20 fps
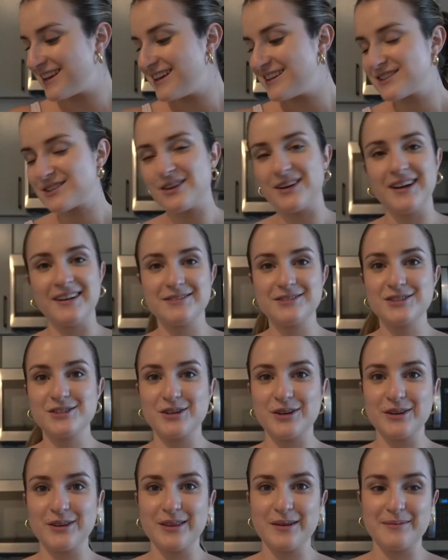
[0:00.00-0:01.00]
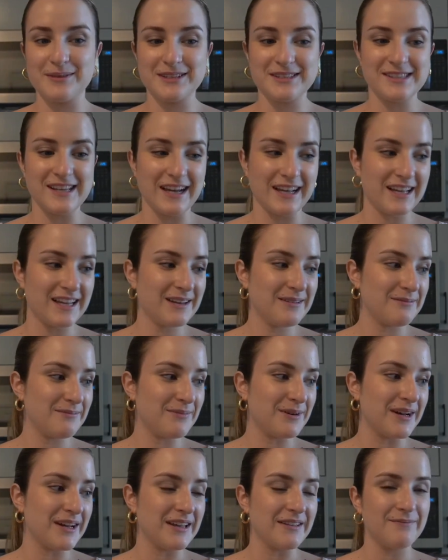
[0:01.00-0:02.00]
So I'll have to show you them in a second,
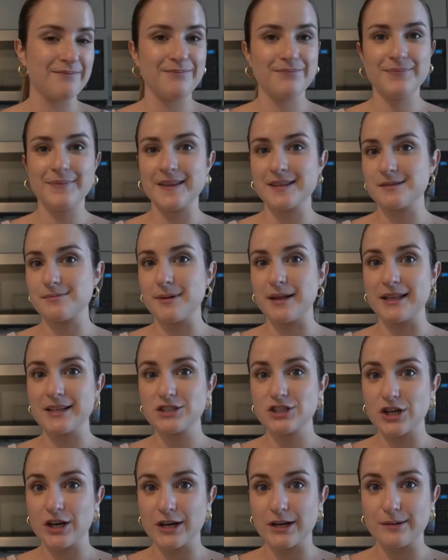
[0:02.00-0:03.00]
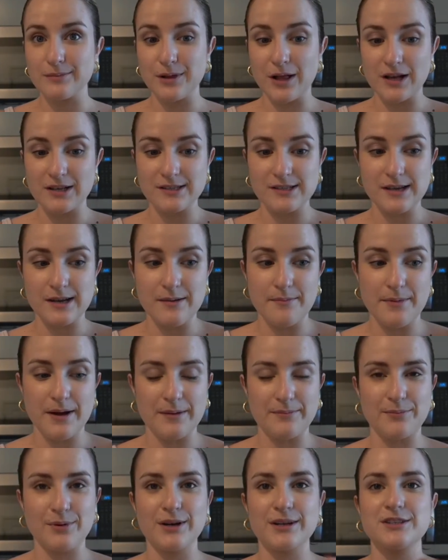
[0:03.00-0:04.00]
but they smell like cherry blossom.
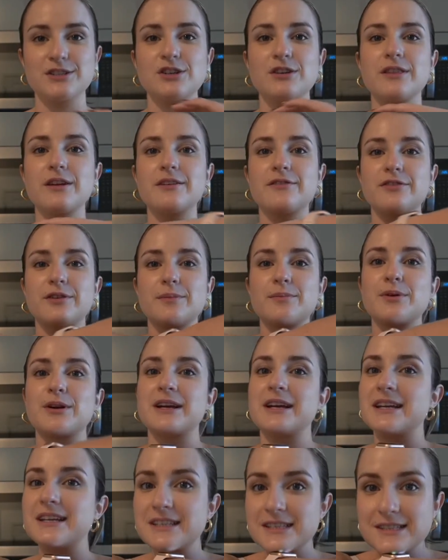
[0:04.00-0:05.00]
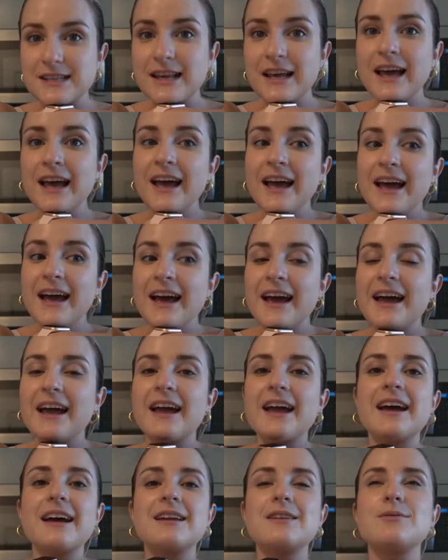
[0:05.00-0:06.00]
I'm pretty sure they're Febreze.
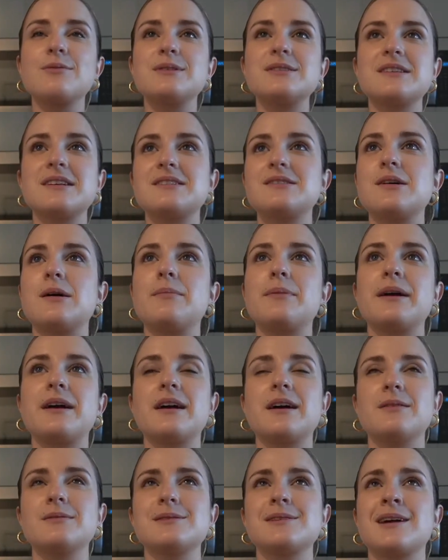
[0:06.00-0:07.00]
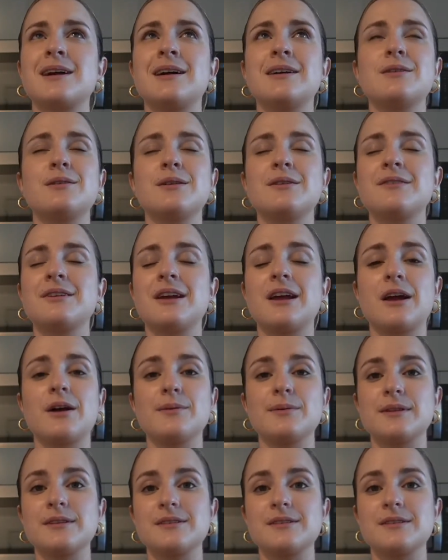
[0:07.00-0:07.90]
And once I saw pink, I was like, I don't even care what they